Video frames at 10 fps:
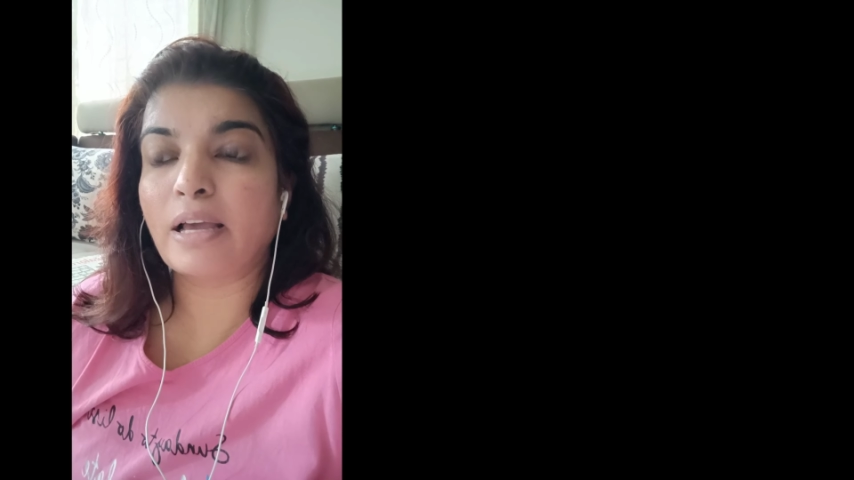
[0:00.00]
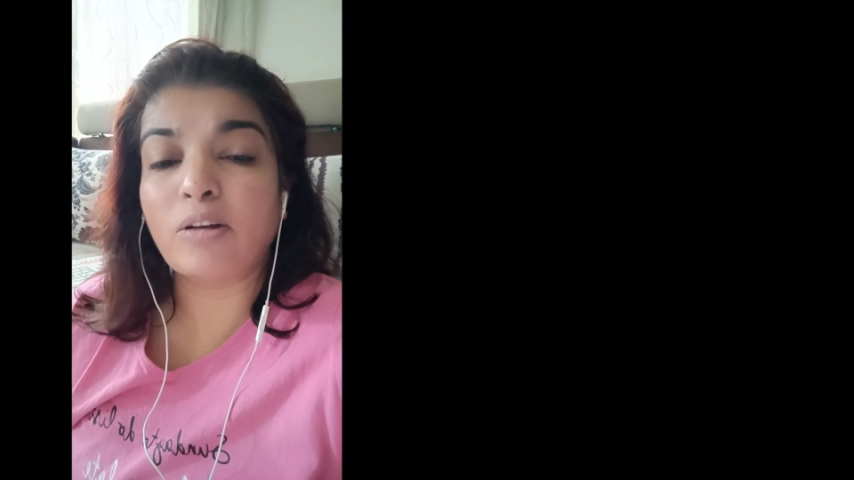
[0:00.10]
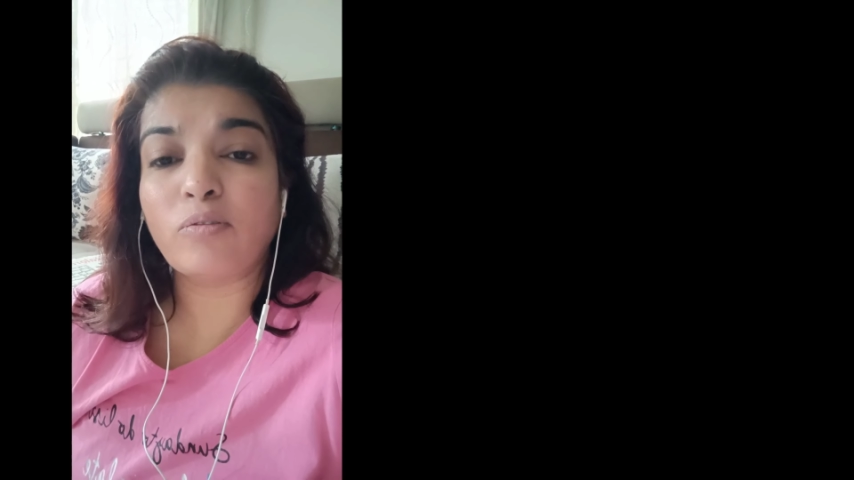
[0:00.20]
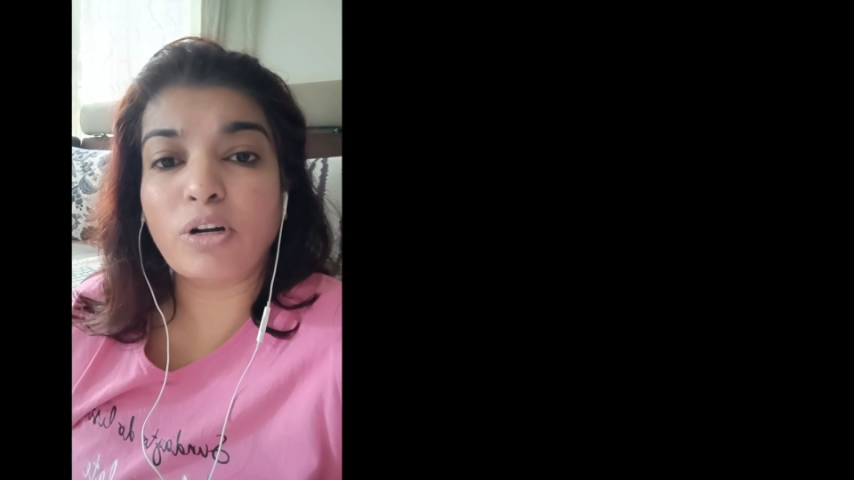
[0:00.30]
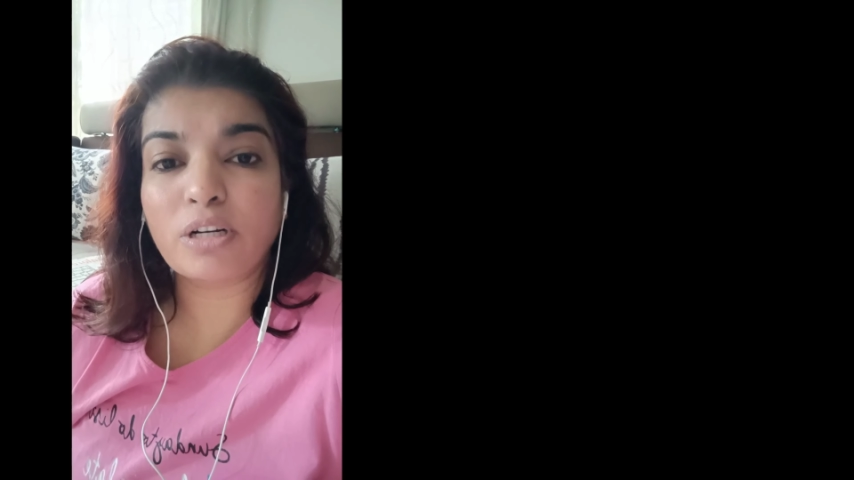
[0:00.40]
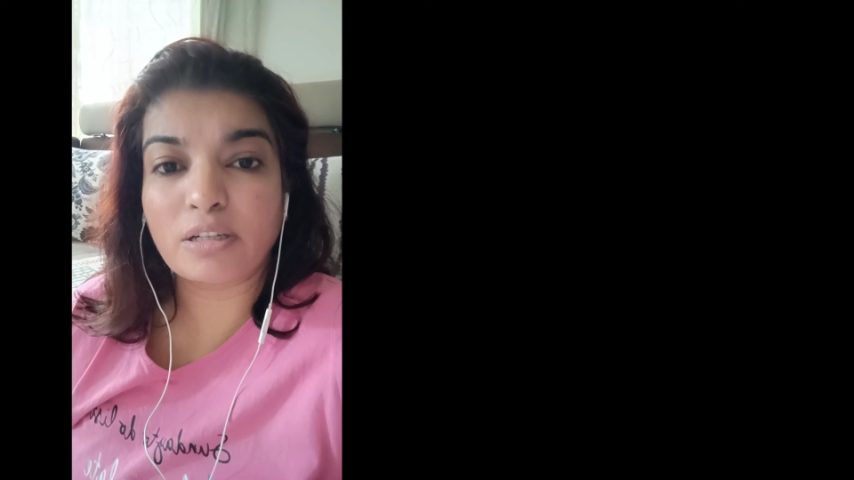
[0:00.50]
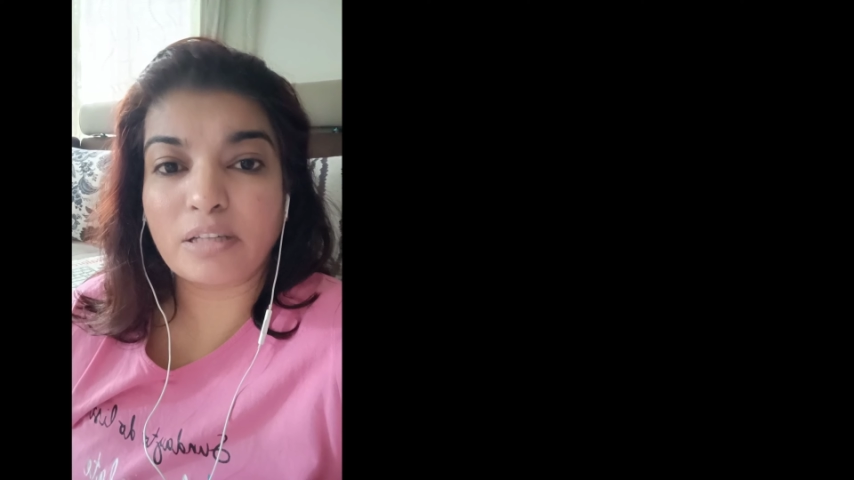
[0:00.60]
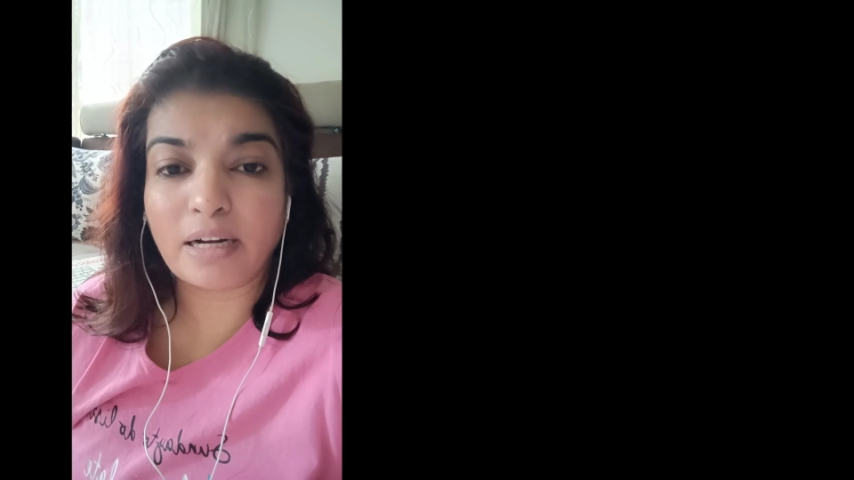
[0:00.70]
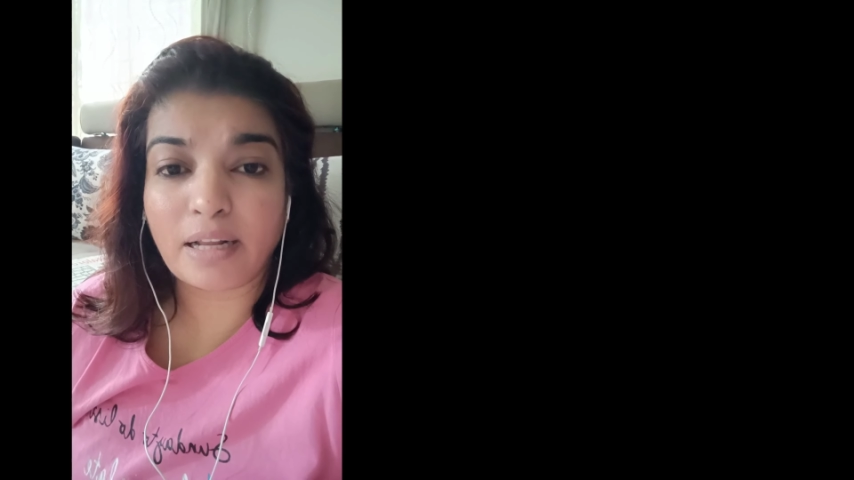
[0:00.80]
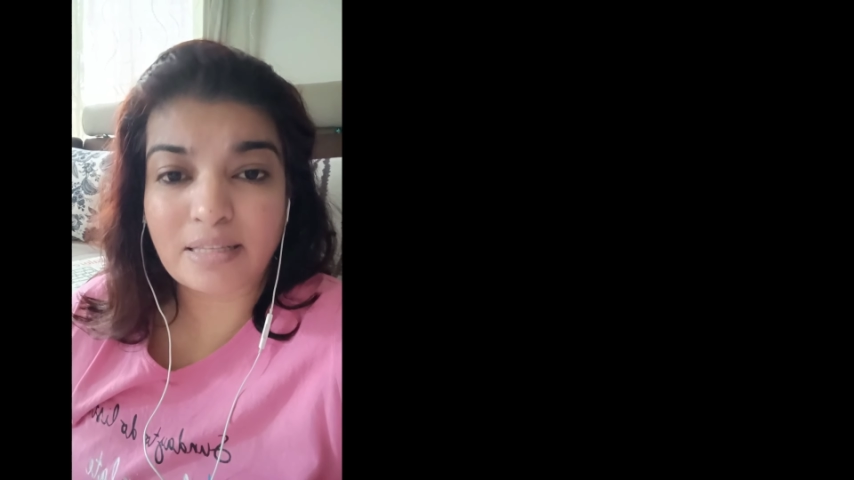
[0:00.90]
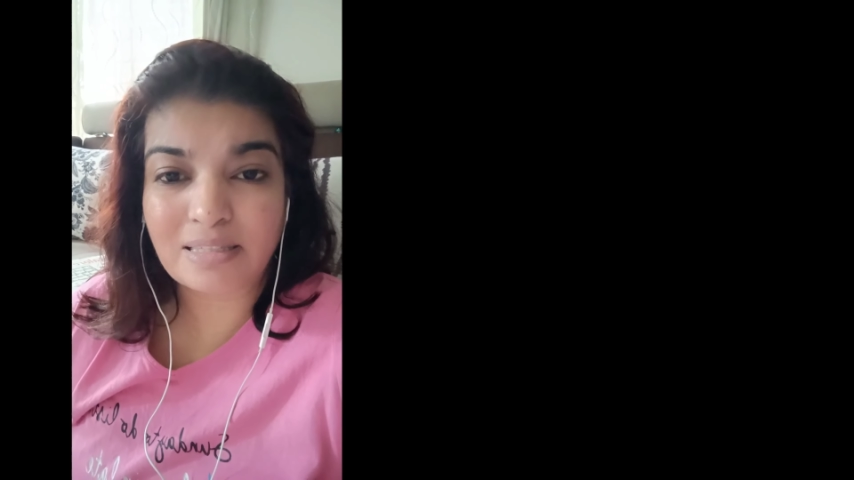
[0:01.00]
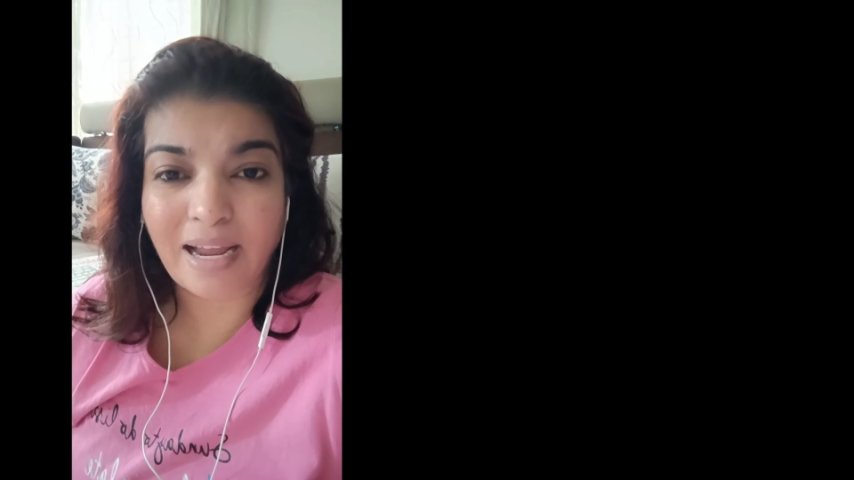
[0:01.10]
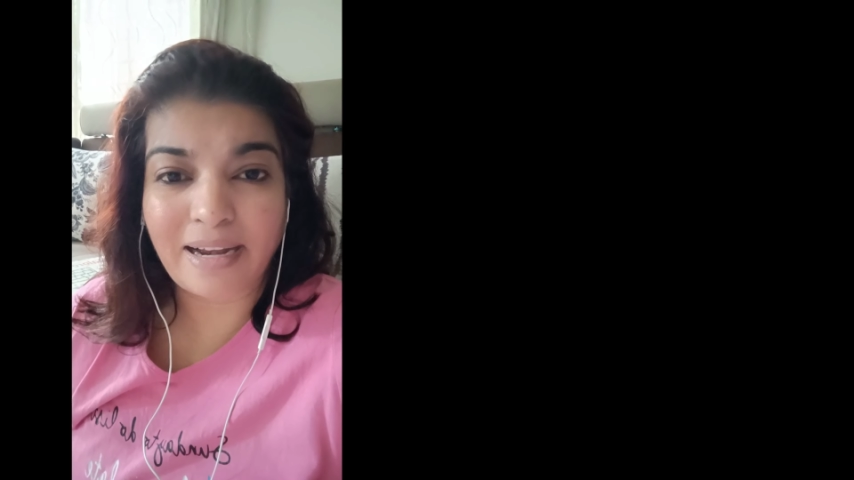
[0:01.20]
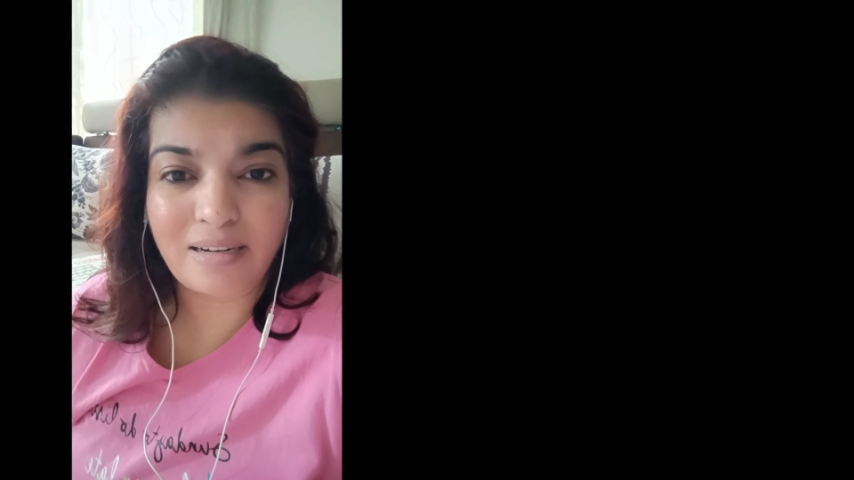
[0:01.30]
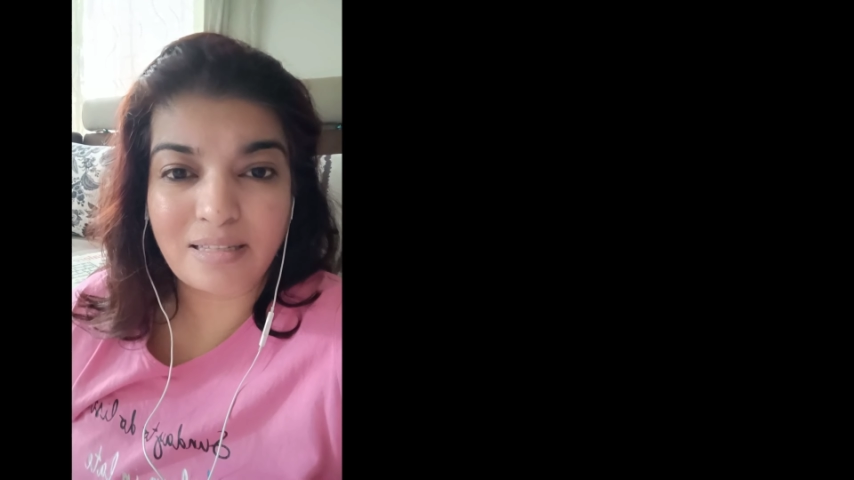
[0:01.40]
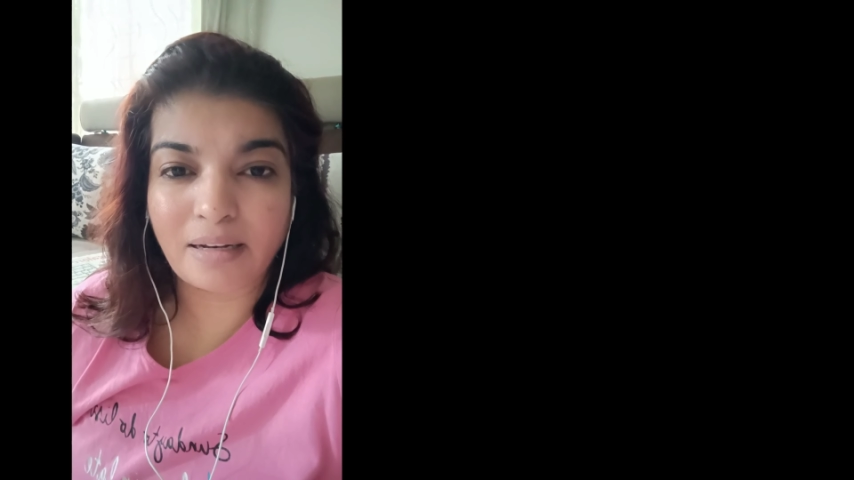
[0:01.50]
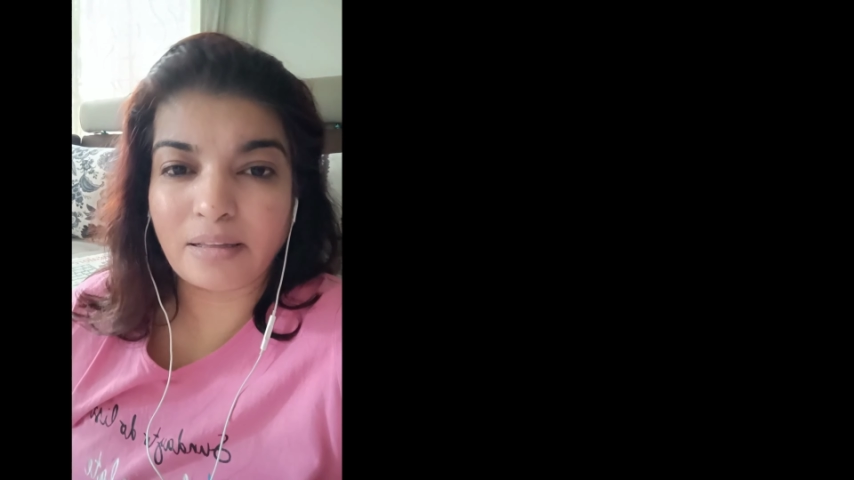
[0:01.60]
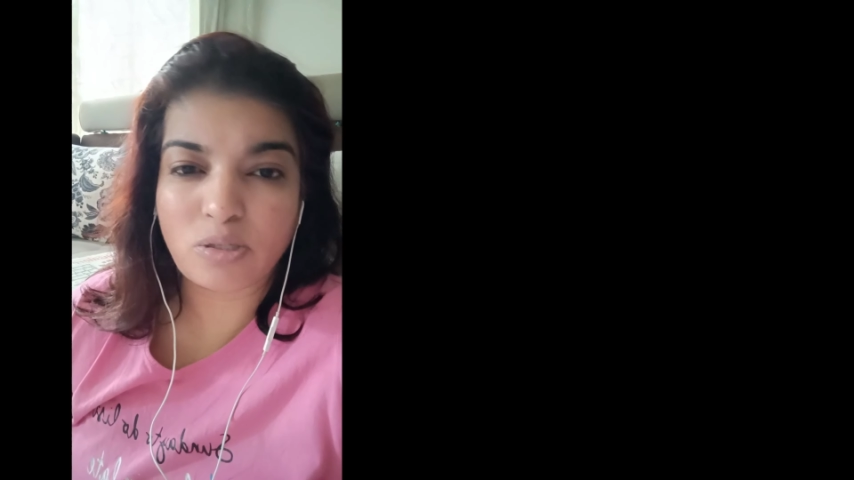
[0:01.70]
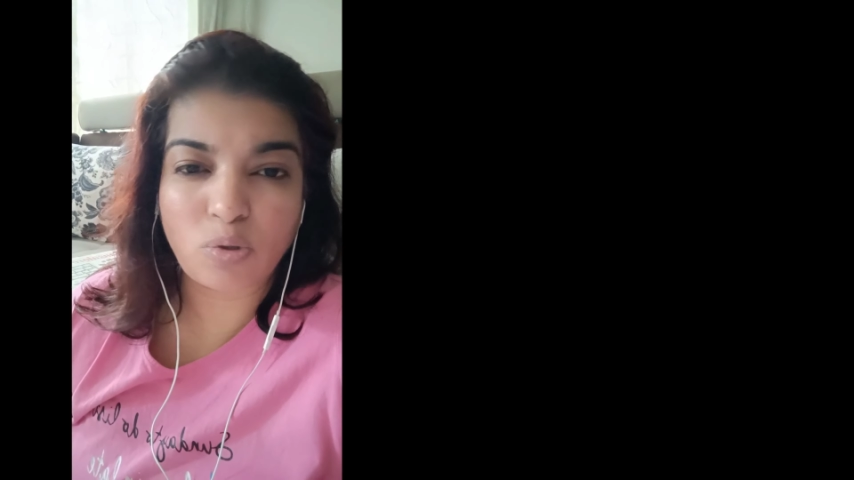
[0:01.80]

converted that as sites and they